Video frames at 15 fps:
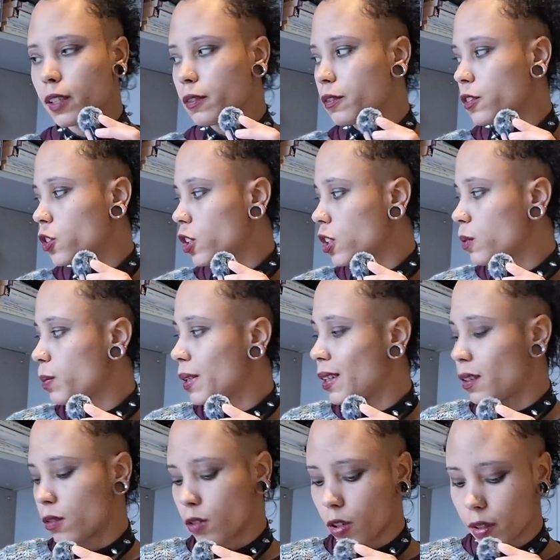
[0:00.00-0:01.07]
I've just
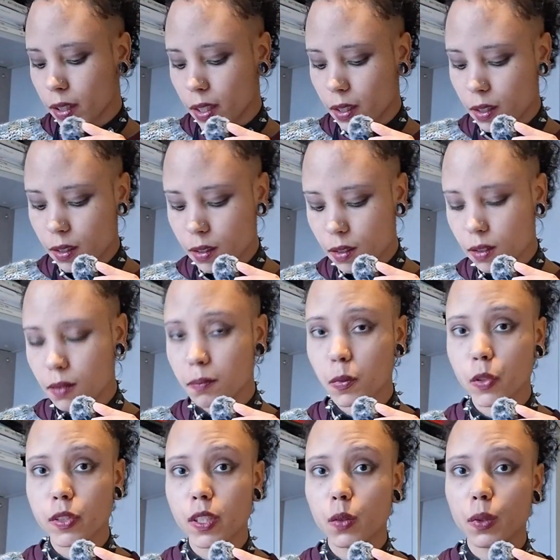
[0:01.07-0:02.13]
been rocking
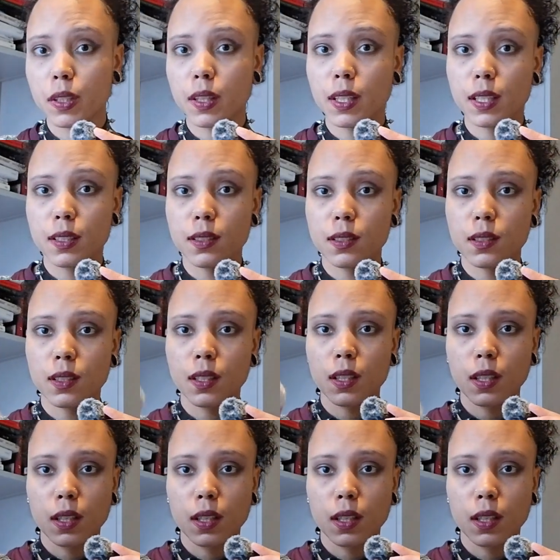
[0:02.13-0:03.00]
mostly with this